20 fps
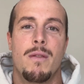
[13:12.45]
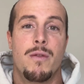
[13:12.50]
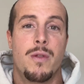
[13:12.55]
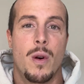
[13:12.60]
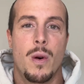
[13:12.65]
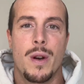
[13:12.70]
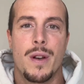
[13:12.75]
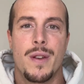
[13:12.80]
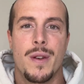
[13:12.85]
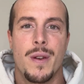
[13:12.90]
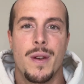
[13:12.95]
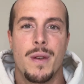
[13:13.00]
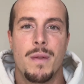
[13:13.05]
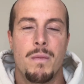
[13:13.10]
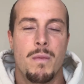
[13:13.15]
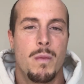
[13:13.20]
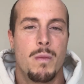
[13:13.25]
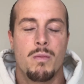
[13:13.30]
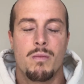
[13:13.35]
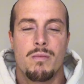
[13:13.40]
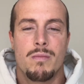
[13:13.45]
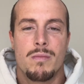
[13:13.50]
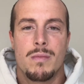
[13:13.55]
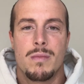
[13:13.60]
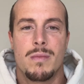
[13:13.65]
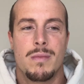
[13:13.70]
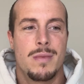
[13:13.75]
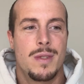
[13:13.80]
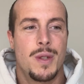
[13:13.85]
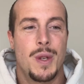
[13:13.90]
forward to
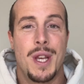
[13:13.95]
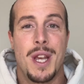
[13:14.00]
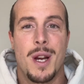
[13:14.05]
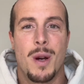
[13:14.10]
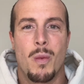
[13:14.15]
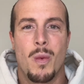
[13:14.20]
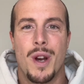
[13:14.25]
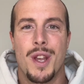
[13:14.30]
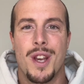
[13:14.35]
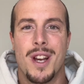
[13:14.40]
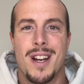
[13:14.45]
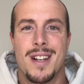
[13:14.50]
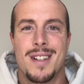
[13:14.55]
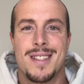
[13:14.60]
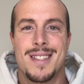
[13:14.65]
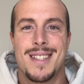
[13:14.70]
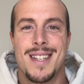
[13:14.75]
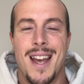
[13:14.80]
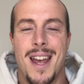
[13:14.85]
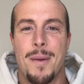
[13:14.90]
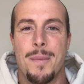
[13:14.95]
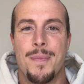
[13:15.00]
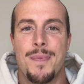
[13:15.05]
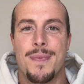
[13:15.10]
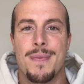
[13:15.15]
hear what you got to say.